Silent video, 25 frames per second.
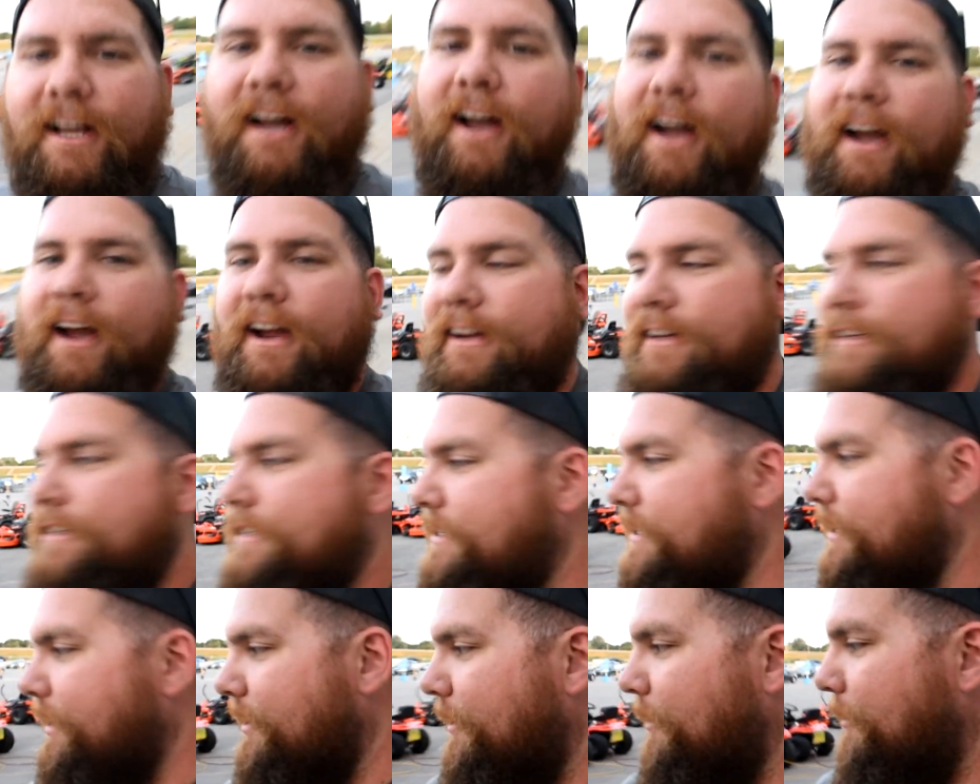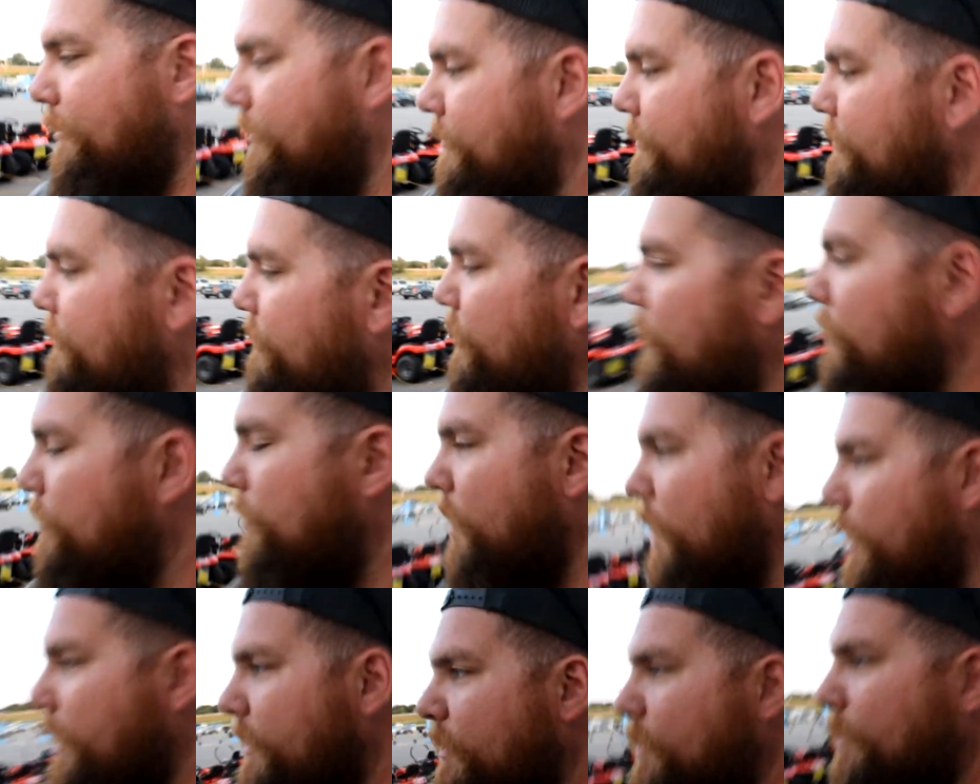Alright, so we
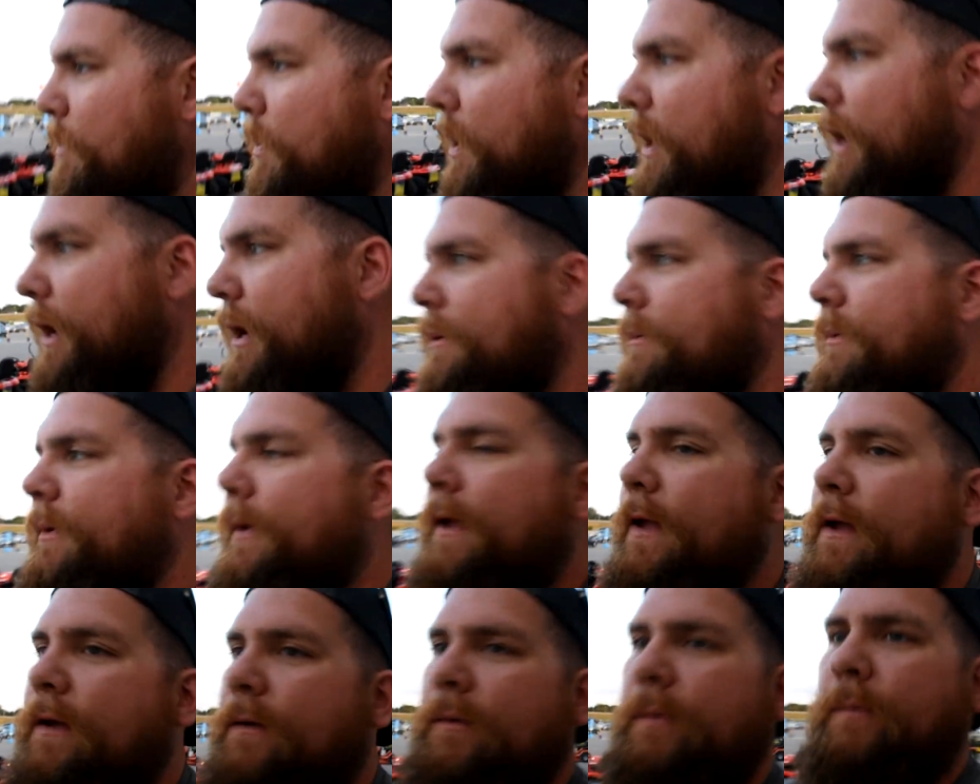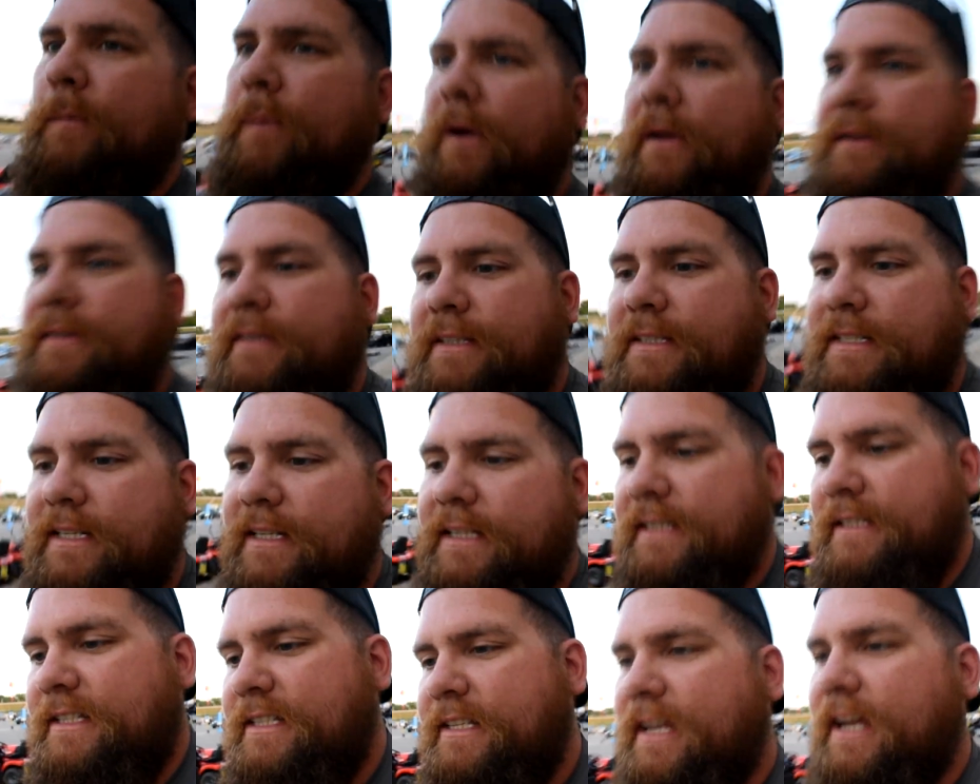bought the pipe, we bought the
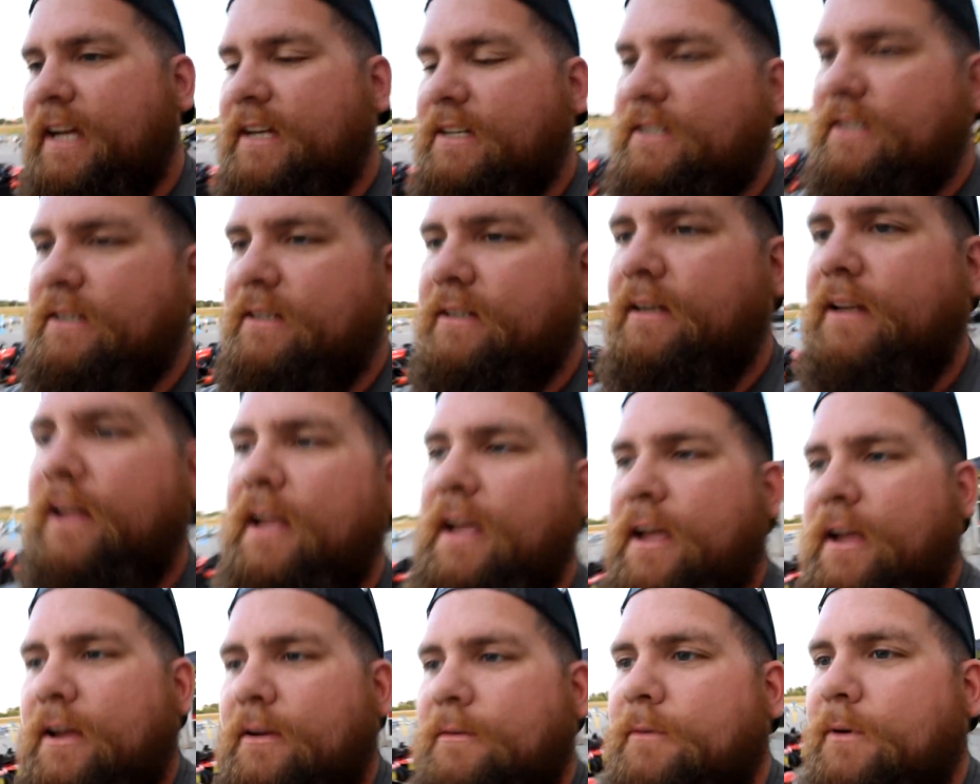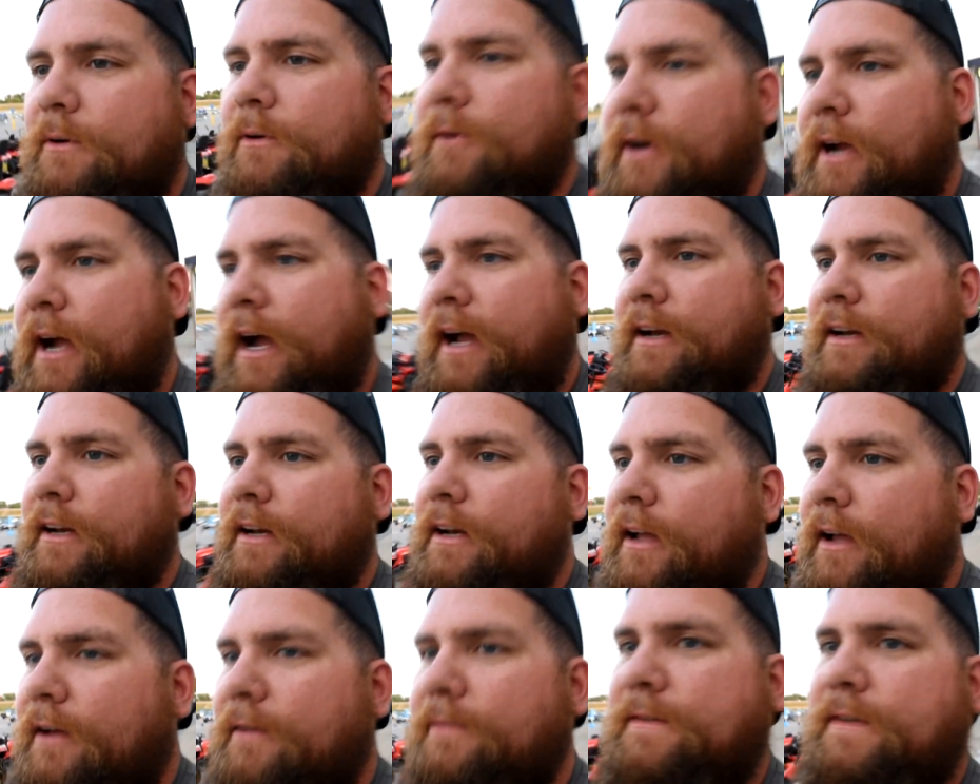T-section, we were kind
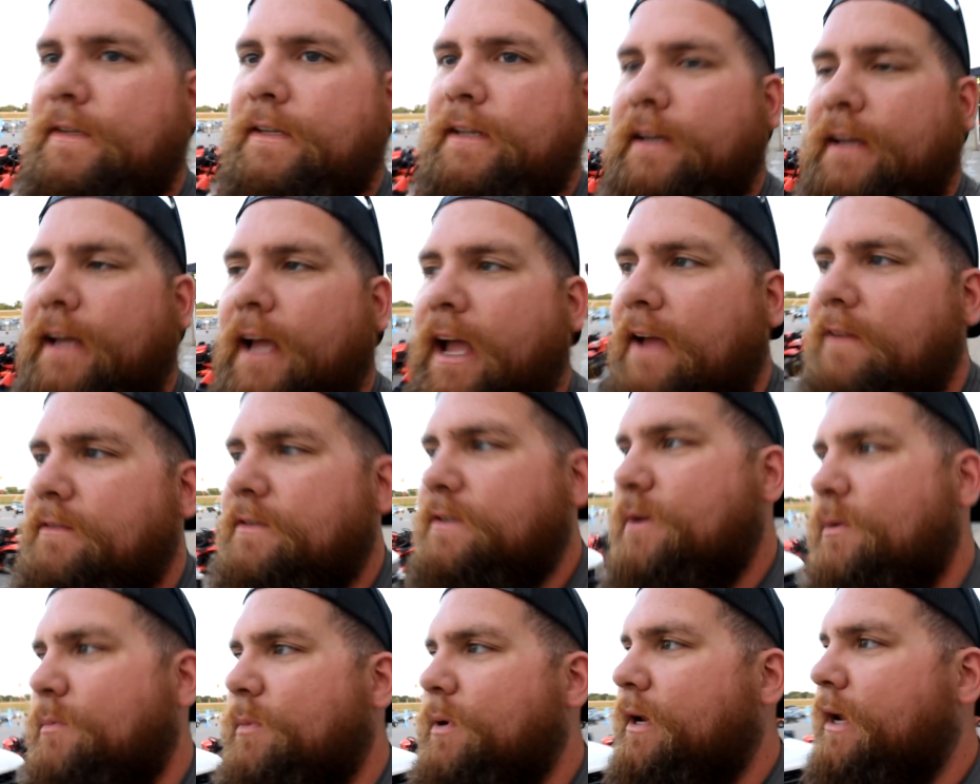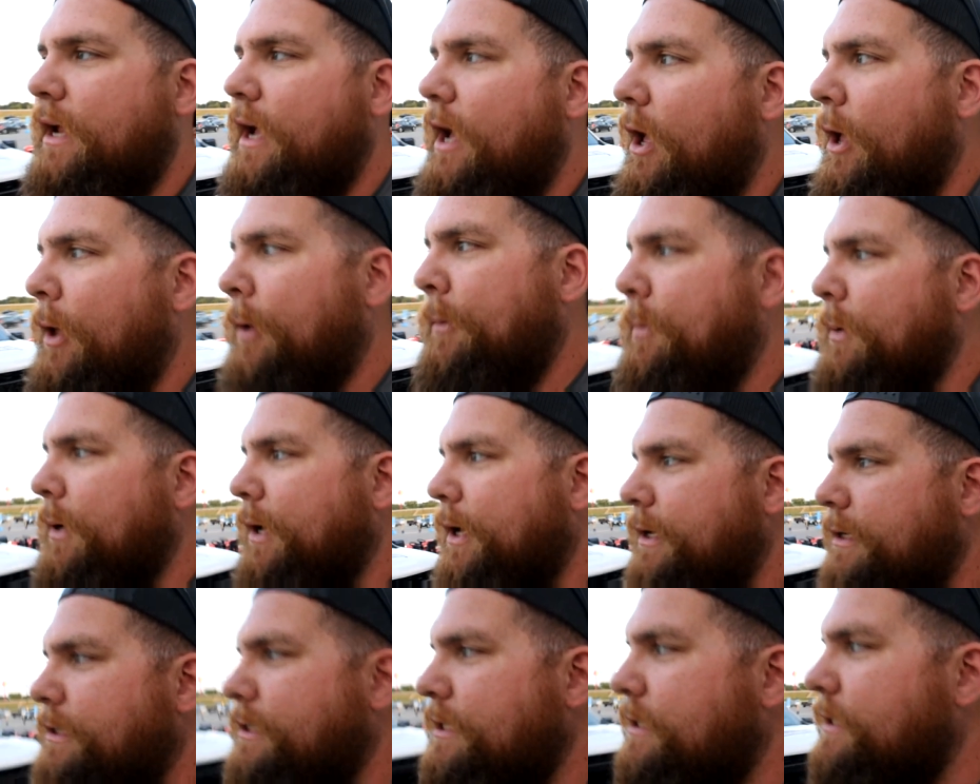enough to have somebody help
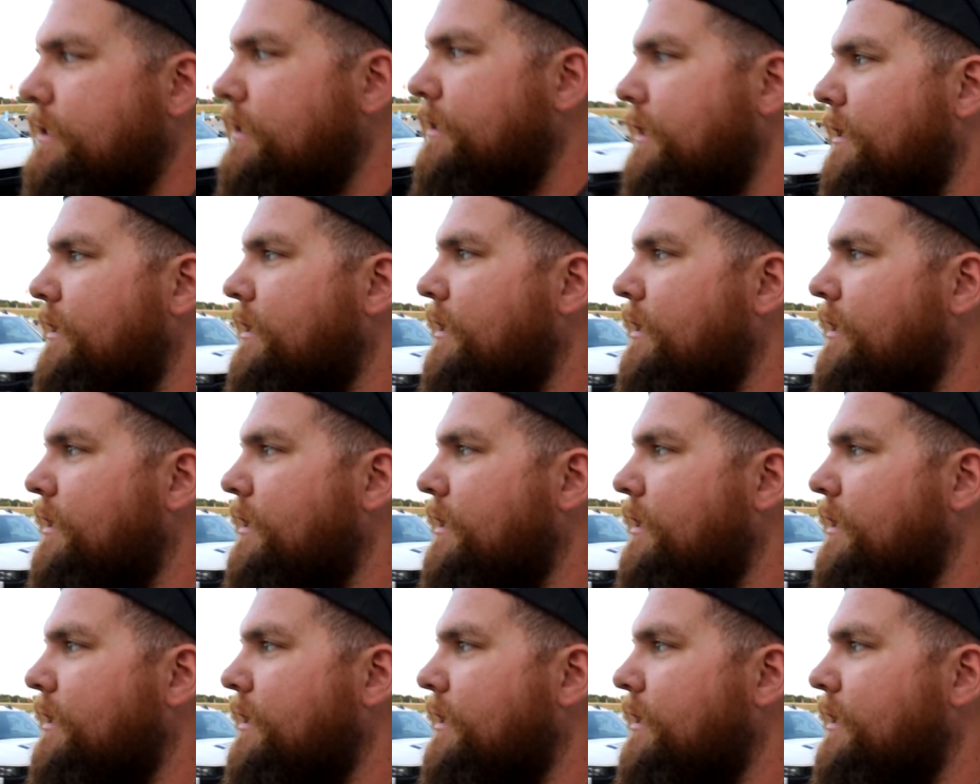us.